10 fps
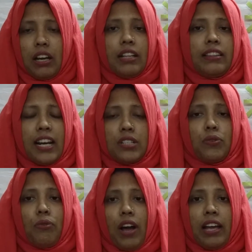That's
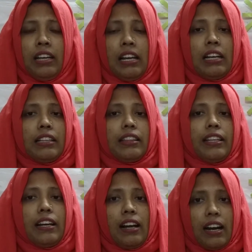why
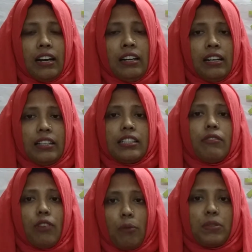they are
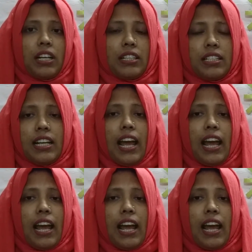developed country,